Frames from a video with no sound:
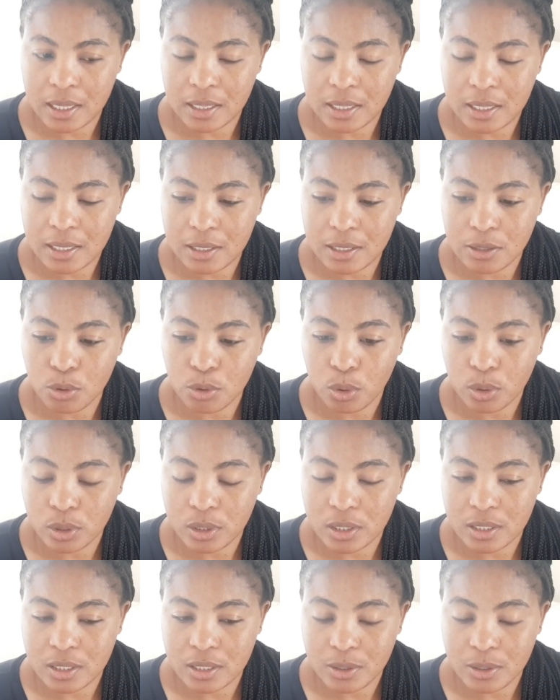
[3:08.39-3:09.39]
I think he
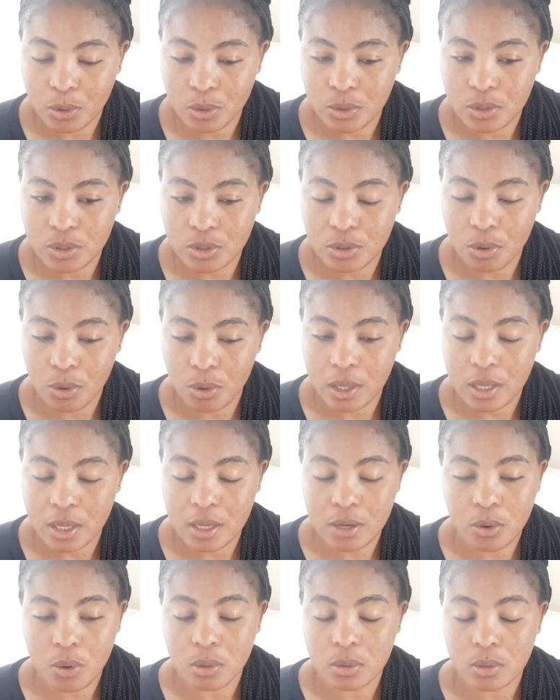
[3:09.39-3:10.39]
called he she,
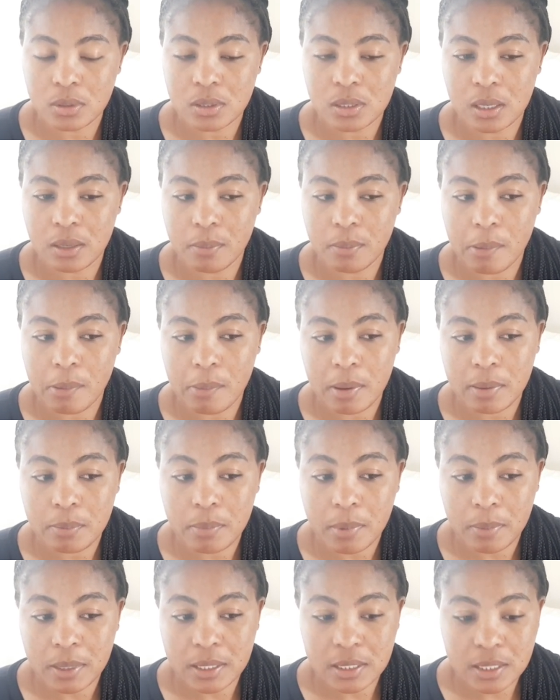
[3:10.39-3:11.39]
he calls uh, Mama
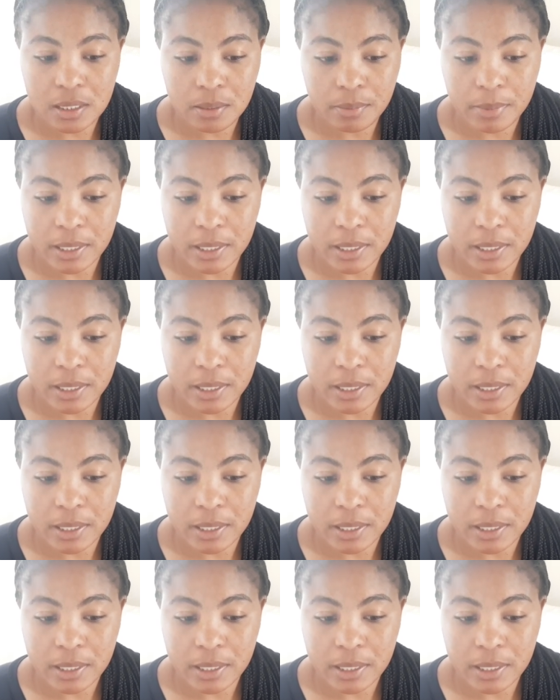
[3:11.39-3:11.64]
Mama T.